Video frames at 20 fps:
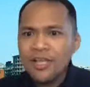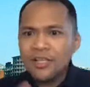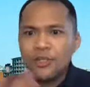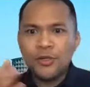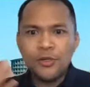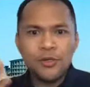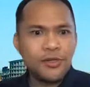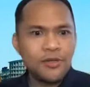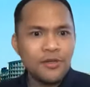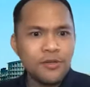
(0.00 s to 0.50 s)

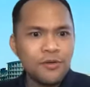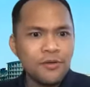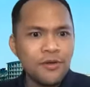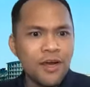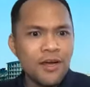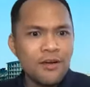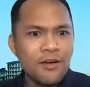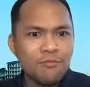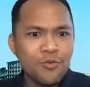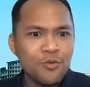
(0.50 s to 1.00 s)
Should
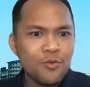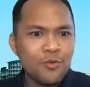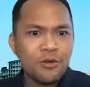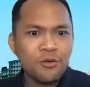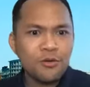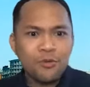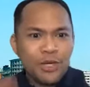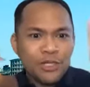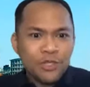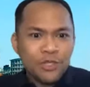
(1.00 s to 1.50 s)
um,
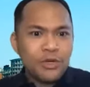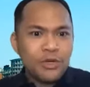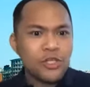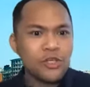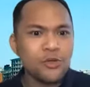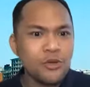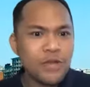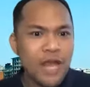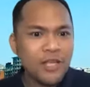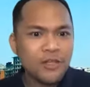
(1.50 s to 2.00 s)
what what
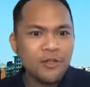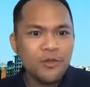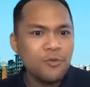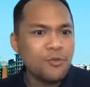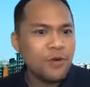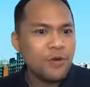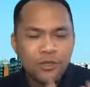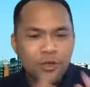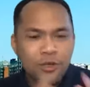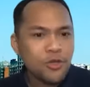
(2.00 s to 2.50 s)
should I do?
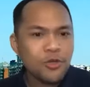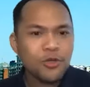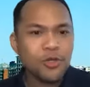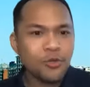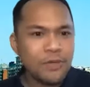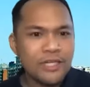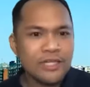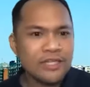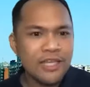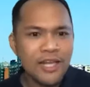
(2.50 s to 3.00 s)
What do you
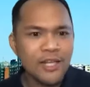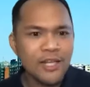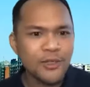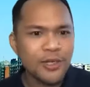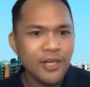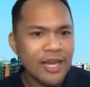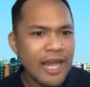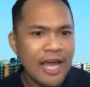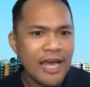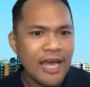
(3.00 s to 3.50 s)
usually tell
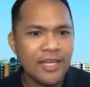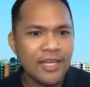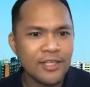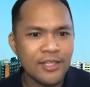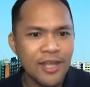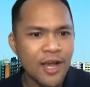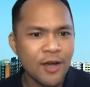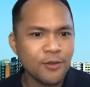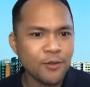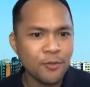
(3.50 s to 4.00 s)
your
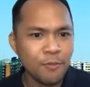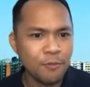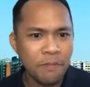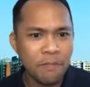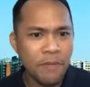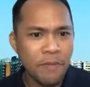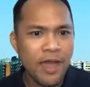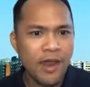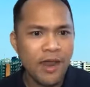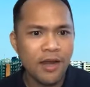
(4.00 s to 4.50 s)
client how to
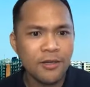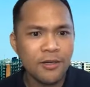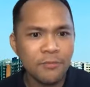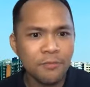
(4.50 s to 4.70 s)
prepare?